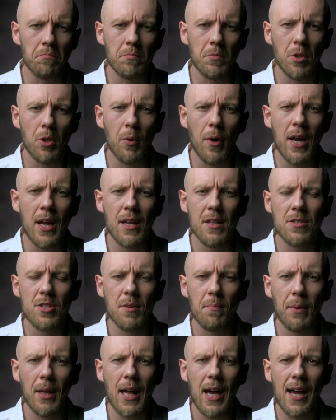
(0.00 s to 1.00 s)
grain
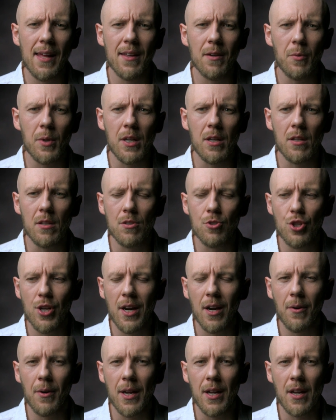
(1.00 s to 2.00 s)
supply that we
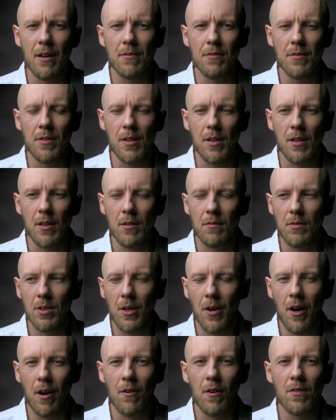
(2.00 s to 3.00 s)
generate every,
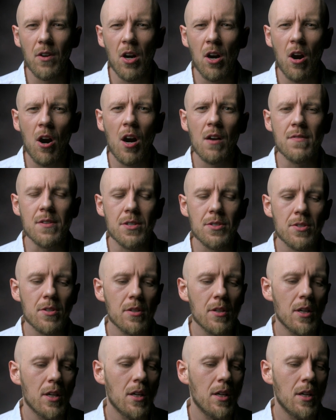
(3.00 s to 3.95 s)
out of our harvest